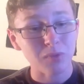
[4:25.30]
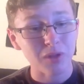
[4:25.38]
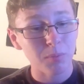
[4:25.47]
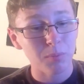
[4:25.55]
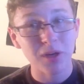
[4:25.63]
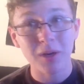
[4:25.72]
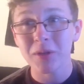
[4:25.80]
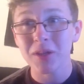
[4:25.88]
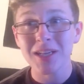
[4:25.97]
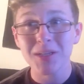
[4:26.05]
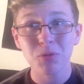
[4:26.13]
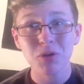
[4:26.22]
But I mean,
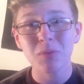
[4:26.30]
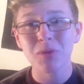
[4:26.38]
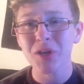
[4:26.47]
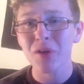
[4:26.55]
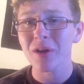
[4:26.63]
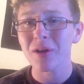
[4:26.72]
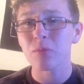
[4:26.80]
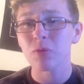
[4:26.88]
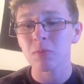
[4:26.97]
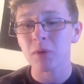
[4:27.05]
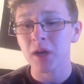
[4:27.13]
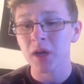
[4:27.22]
that's pretty much how I improve
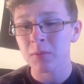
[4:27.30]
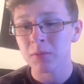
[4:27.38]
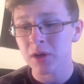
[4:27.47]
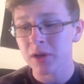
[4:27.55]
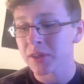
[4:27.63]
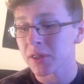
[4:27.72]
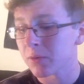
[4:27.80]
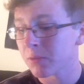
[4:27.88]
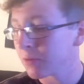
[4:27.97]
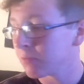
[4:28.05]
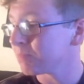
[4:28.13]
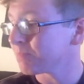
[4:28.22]
my game, guys. I
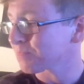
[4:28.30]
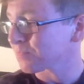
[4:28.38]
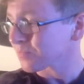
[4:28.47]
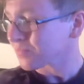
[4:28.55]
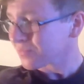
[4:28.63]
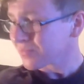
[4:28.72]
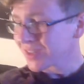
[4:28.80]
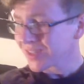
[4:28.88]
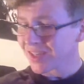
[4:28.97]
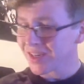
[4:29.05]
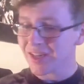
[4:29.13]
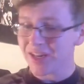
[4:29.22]
mean,
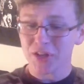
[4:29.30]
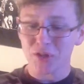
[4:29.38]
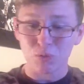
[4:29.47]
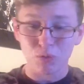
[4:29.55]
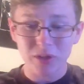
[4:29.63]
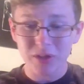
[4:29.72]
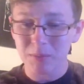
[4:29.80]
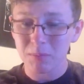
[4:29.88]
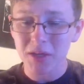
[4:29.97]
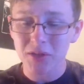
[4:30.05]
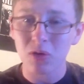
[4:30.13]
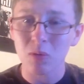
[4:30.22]
it's really
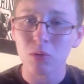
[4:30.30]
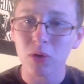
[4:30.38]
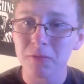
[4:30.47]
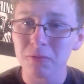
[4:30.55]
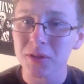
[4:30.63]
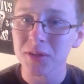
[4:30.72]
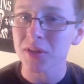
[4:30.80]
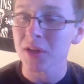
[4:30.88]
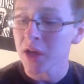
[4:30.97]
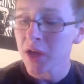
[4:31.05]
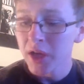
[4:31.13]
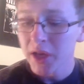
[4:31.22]
based on preference.
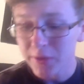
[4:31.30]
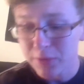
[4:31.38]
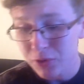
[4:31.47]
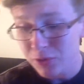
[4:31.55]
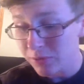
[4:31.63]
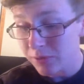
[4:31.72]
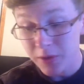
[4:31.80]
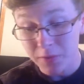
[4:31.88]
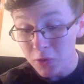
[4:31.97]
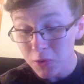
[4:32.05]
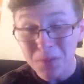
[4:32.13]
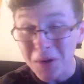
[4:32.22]
If
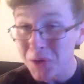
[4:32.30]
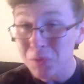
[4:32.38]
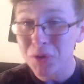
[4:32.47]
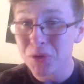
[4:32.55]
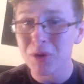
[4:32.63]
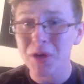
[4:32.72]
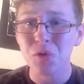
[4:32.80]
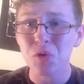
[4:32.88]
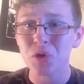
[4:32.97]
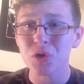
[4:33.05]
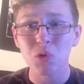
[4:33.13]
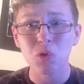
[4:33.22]
you're fine with the regular
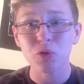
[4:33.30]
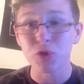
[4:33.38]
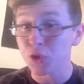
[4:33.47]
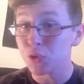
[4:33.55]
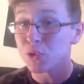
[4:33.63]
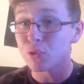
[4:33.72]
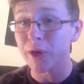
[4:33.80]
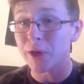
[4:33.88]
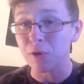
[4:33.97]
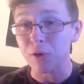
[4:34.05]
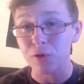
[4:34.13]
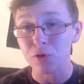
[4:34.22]
controllers, use the
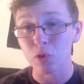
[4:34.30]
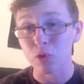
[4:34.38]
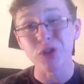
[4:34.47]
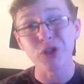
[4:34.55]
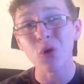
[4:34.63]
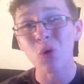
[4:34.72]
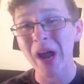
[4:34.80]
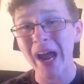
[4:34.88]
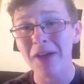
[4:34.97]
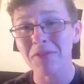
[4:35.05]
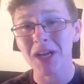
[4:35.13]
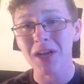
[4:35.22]
regular controllers. You don't
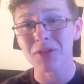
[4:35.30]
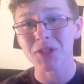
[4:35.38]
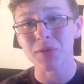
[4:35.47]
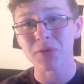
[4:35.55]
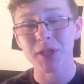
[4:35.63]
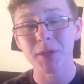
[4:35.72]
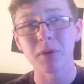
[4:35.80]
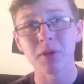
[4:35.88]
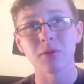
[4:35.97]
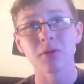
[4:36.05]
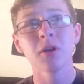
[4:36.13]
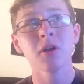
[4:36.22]
have to have a scuff to get
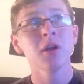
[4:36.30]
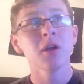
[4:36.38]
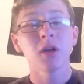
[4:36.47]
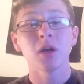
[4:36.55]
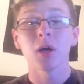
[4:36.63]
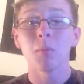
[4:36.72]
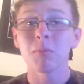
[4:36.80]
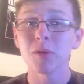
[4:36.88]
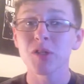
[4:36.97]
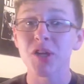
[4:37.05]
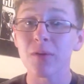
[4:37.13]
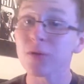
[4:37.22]
better. A
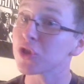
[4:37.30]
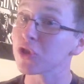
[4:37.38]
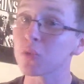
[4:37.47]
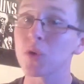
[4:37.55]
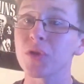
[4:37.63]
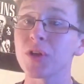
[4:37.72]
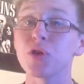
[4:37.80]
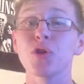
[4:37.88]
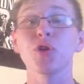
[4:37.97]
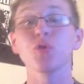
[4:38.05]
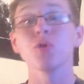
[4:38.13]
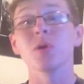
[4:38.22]
scuff is just one thing you
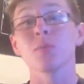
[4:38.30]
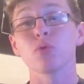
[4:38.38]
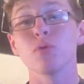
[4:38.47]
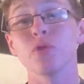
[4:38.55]
can do to improve